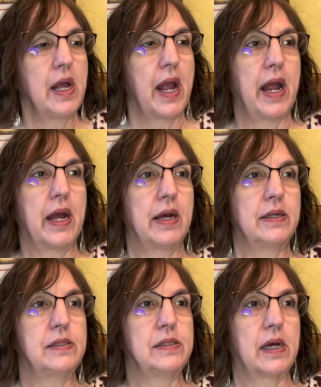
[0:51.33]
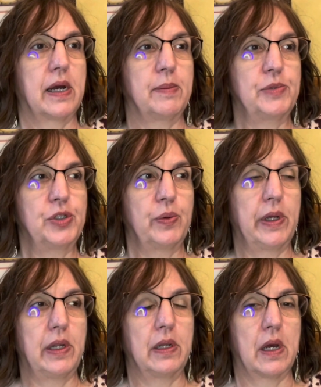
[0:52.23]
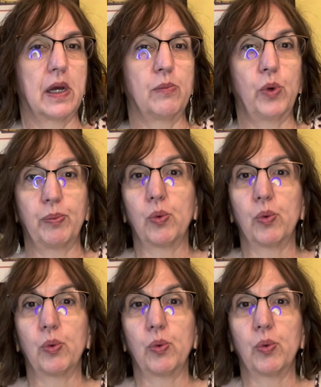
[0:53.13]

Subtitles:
and I'm doing Whip